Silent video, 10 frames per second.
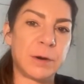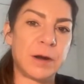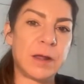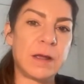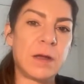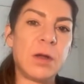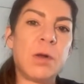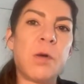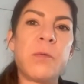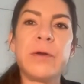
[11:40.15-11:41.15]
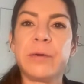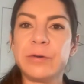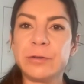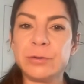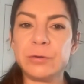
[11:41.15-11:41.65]
burning, we are
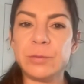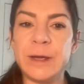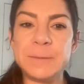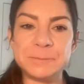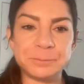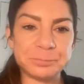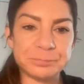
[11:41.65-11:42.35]
going to lose weight.